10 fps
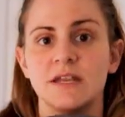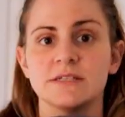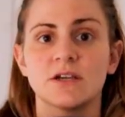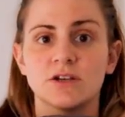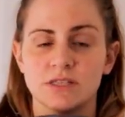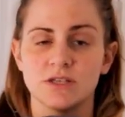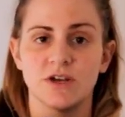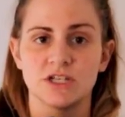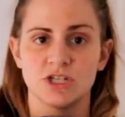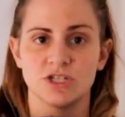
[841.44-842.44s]
It is a
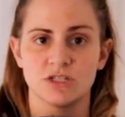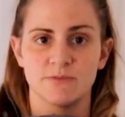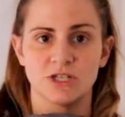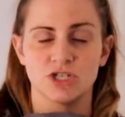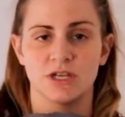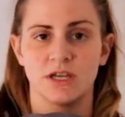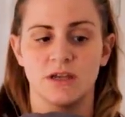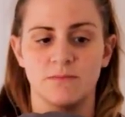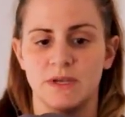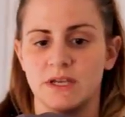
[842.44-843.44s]
consideration just mentioning
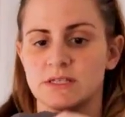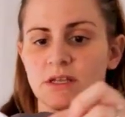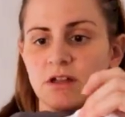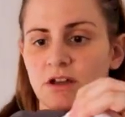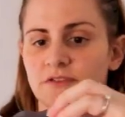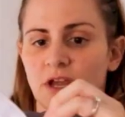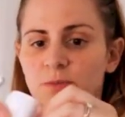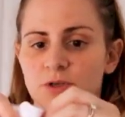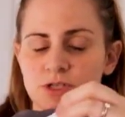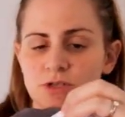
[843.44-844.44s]
it because a lot of
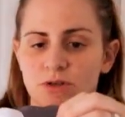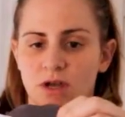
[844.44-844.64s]
diapers do